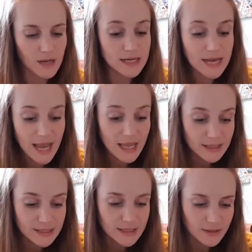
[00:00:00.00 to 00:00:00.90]
knit
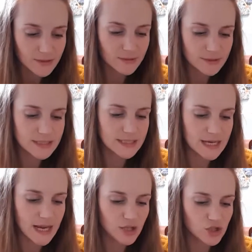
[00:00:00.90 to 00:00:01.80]

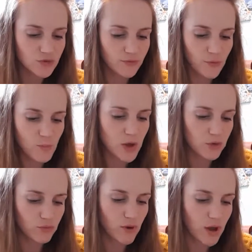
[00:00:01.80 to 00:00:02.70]
stitch for
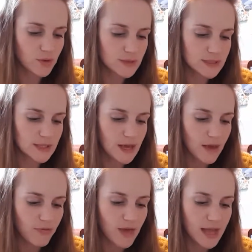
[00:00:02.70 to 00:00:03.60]
both rows,
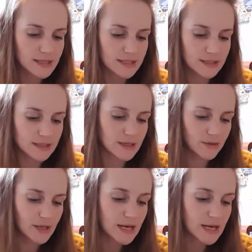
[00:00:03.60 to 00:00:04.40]
the